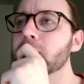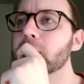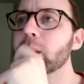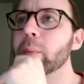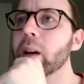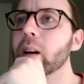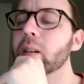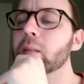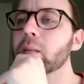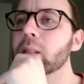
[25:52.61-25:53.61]
somehow
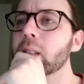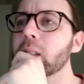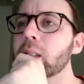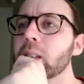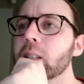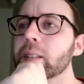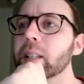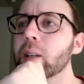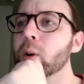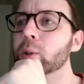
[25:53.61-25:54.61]
and
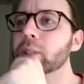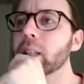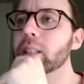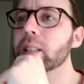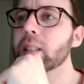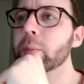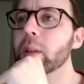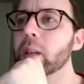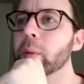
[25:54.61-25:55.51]
like hold on to something.